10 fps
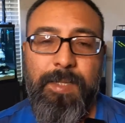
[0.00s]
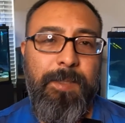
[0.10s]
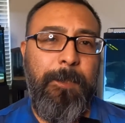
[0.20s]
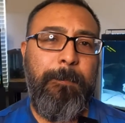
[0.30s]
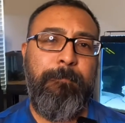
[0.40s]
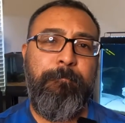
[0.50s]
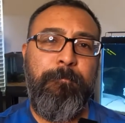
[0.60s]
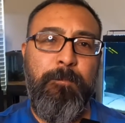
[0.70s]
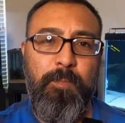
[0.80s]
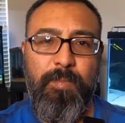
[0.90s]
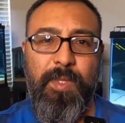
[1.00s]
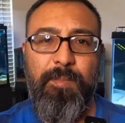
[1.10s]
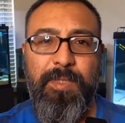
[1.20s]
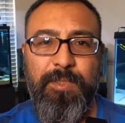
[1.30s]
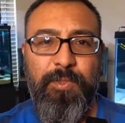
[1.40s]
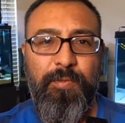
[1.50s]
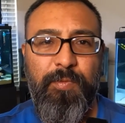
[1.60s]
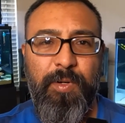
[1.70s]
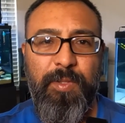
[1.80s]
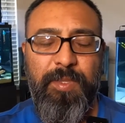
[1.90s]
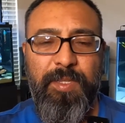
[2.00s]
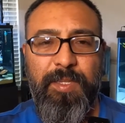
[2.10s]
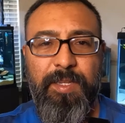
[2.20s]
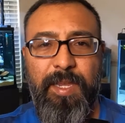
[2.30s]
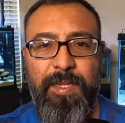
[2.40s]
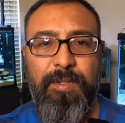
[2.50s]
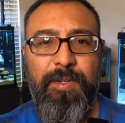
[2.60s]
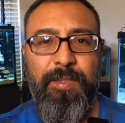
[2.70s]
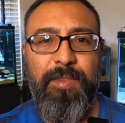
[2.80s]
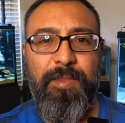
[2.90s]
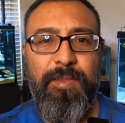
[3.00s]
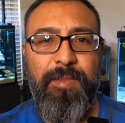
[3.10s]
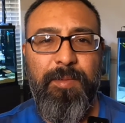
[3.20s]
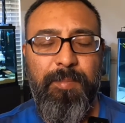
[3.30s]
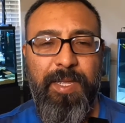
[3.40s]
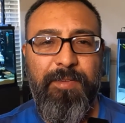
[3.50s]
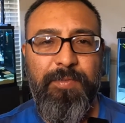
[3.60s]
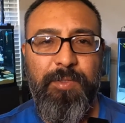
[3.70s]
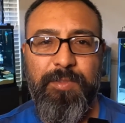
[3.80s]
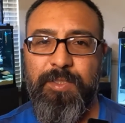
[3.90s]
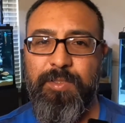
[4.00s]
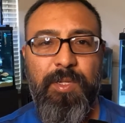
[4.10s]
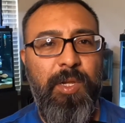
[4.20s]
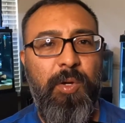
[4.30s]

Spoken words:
But so far the hang on the back filters